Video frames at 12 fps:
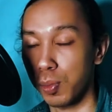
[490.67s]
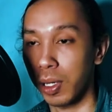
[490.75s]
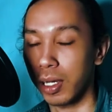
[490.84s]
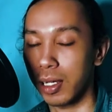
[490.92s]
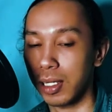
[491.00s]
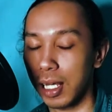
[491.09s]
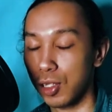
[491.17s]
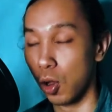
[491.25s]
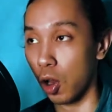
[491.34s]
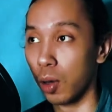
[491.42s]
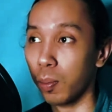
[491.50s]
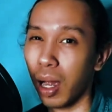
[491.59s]
because it's
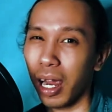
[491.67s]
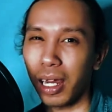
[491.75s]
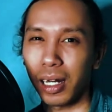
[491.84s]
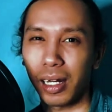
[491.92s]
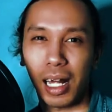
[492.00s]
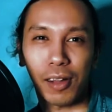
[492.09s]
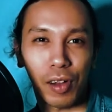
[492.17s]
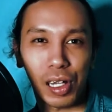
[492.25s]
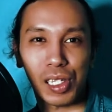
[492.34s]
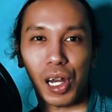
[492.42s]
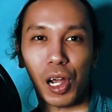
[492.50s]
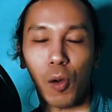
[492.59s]
on my
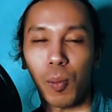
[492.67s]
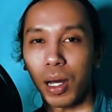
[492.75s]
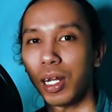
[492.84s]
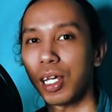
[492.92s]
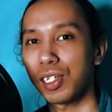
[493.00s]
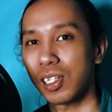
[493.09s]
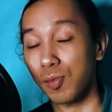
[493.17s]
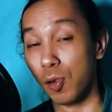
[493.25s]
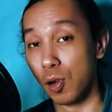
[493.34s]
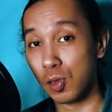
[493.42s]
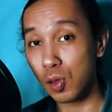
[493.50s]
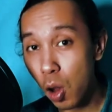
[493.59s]
Netflix recommendations
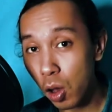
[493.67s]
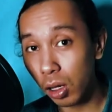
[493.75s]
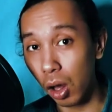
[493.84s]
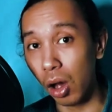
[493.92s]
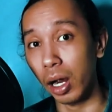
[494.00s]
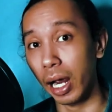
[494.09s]
for so long,